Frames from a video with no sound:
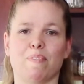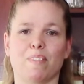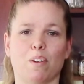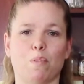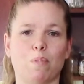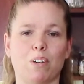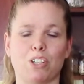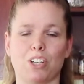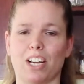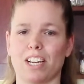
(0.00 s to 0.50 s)

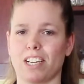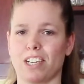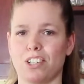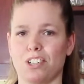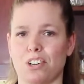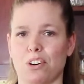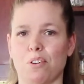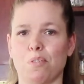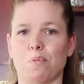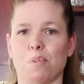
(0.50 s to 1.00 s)
Wish I could
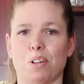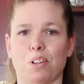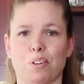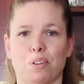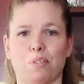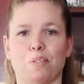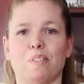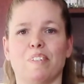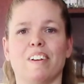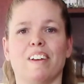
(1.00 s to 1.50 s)
share it with
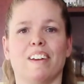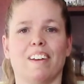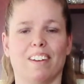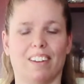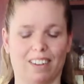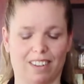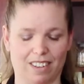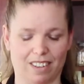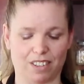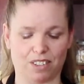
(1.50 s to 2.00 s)
you.
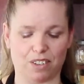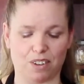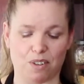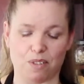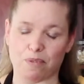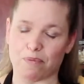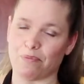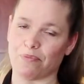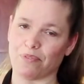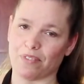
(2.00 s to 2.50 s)

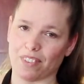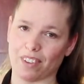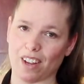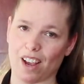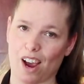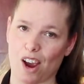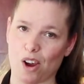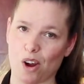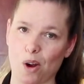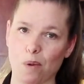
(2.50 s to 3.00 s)
So
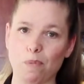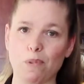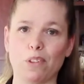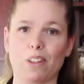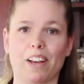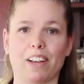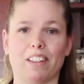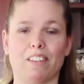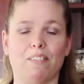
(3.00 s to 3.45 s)
I hope you liked the